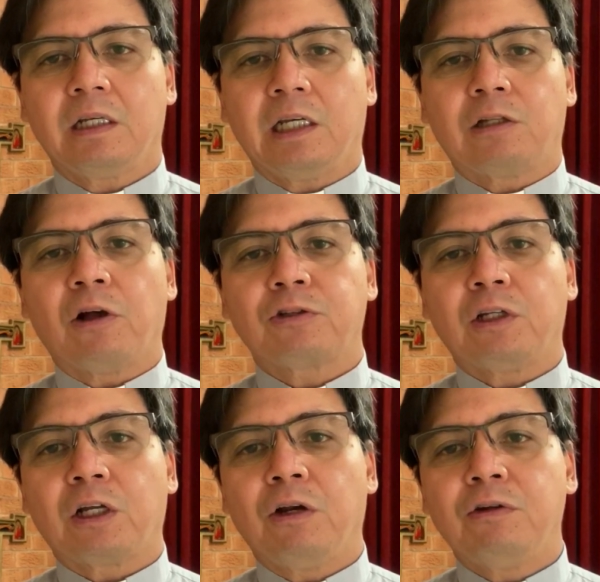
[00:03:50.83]
It also
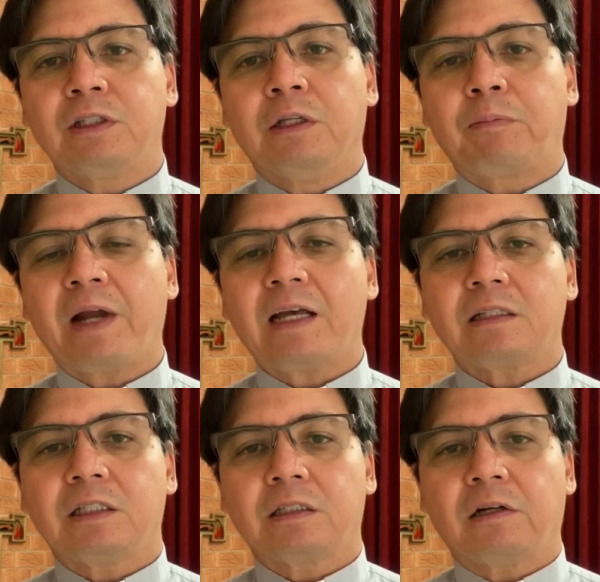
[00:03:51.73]
includes the
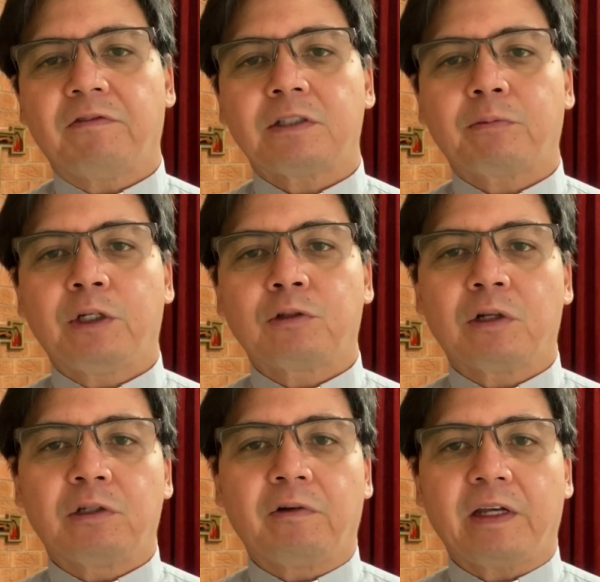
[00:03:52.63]
practice of spiritual
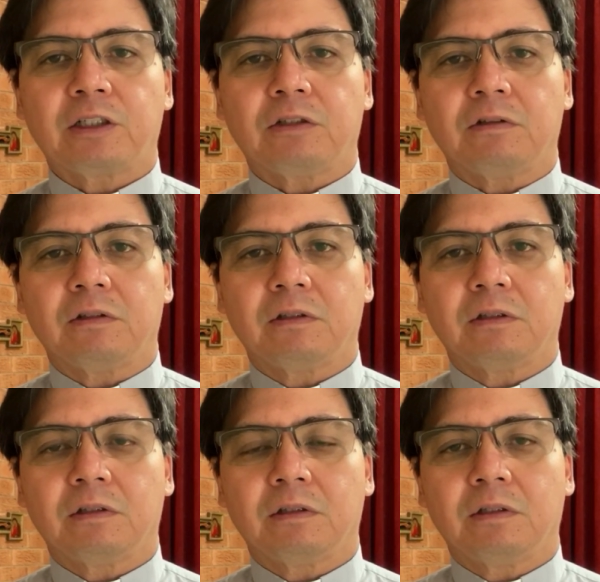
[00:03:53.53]
direction.
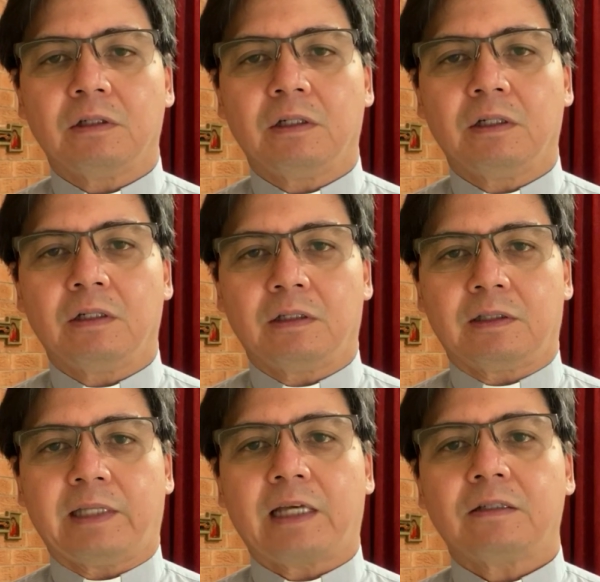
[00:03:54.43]

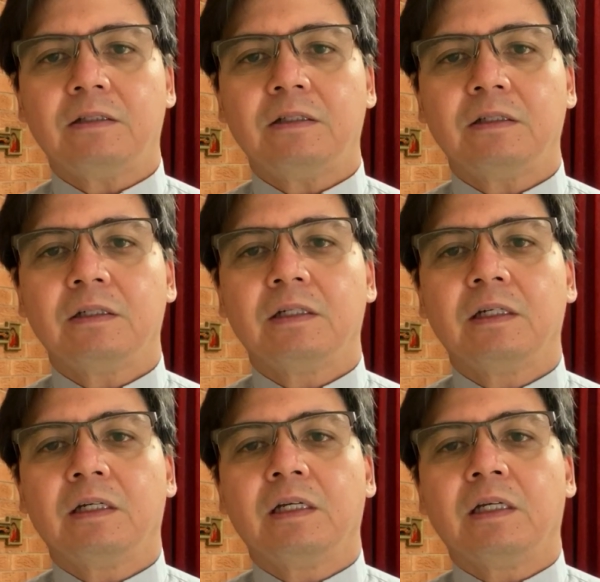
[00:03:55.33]
Second,
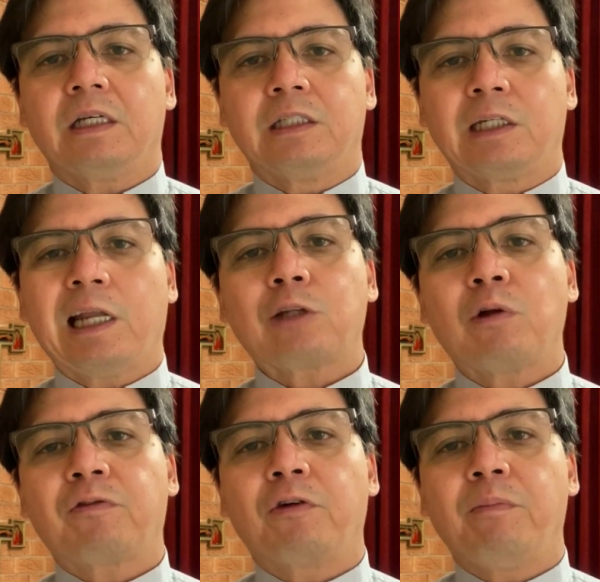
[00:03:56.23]

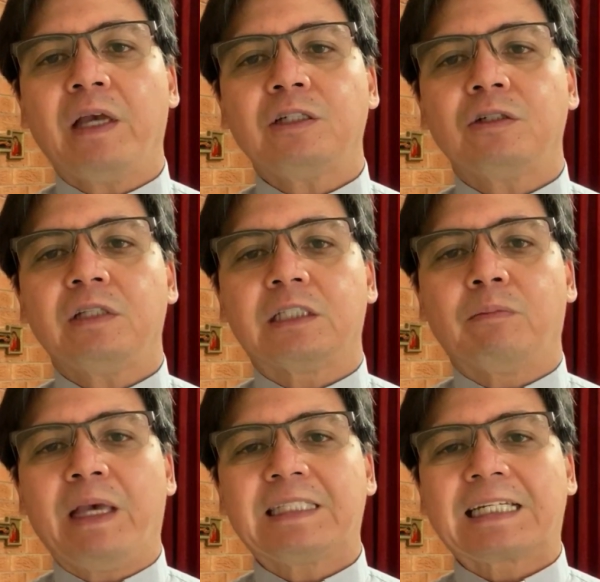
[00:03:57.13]
intellectual formation is
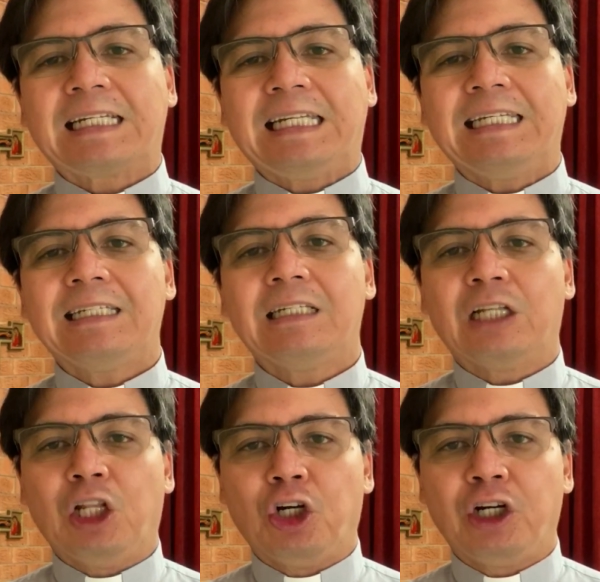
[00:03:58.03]
basically
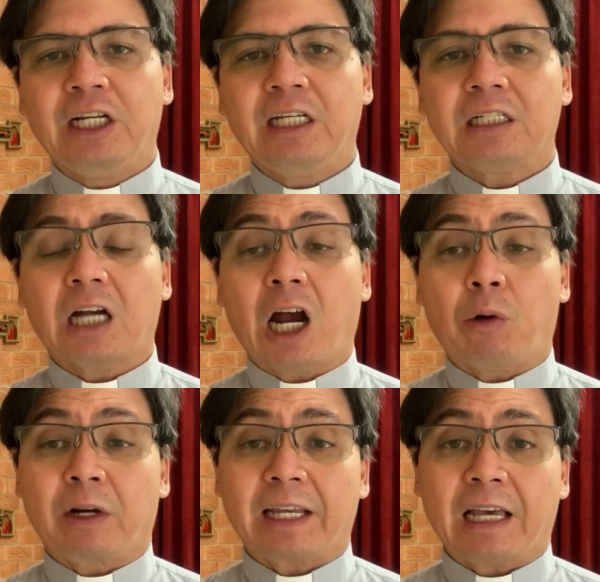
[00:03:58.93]
learning
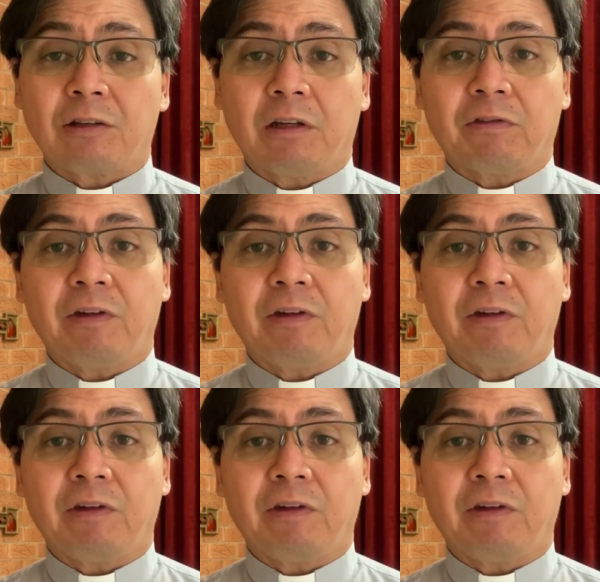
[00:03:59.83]
our Catholic